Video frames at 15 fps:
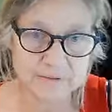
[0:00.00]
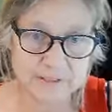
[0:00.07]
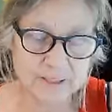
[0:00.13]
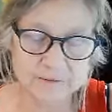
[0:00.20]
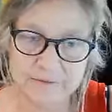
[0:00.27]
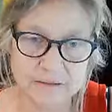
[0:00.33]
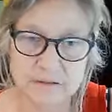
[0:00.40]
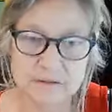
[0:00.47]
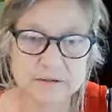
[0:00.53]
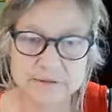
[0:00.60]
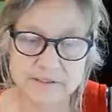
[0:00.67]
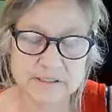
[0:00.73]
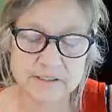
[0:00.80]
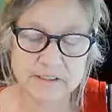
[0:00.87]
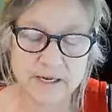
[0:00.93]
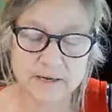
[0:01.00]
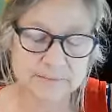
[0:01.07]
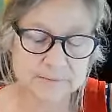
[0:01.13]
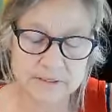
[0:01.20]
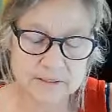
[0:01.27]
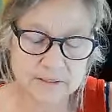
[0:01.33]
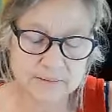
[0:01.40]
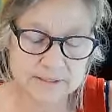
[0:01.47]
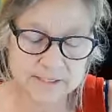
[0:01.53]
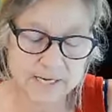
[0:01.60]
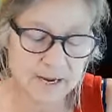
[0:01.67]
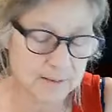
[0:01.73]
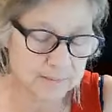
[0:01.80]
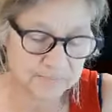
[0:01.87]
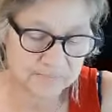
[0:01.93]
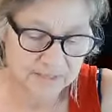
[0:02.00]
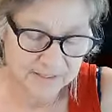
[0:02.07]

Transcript: I was like, no, oh, just stop, stop, stop.